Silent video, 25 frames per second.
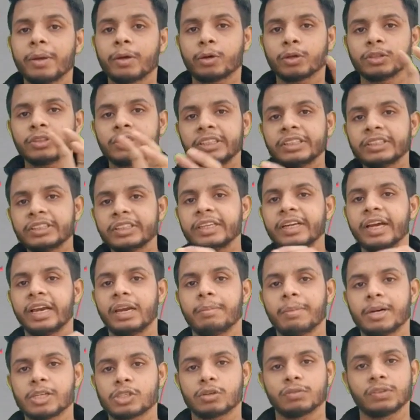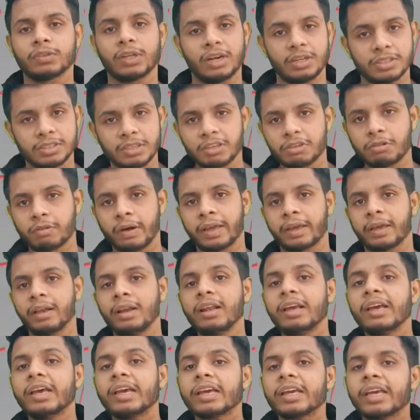Because these three elements of the hazard
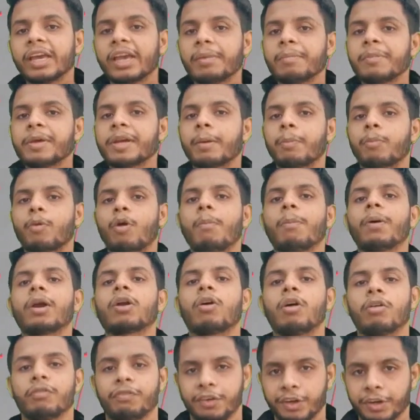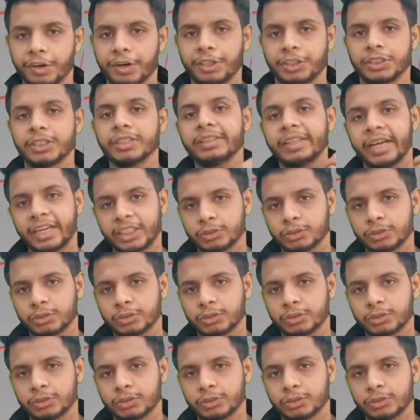triangle came in a proper configuration.